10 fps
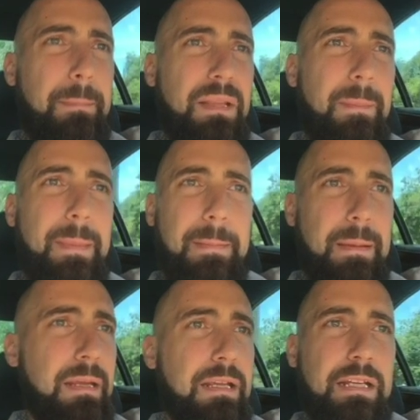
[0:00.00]
But
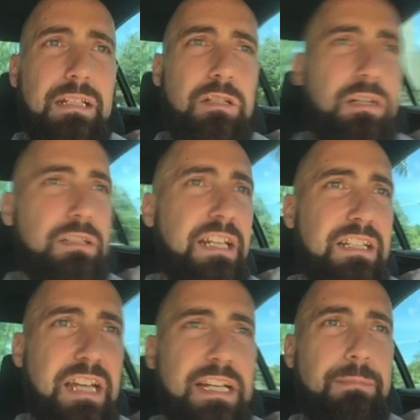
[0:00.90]
he
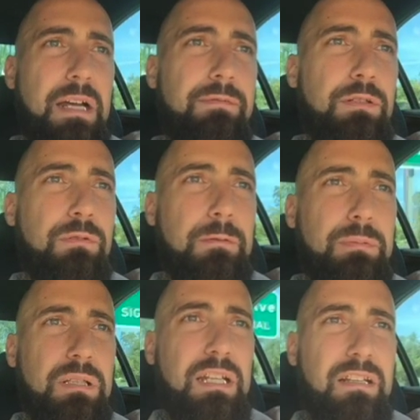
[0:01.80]
changed my view
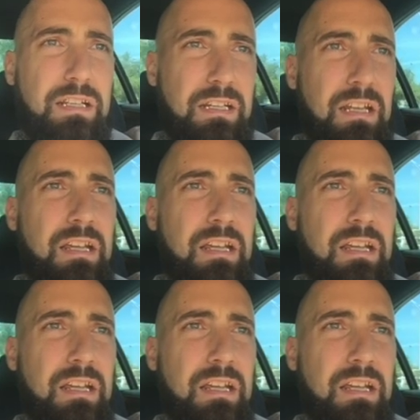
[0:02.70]
completely.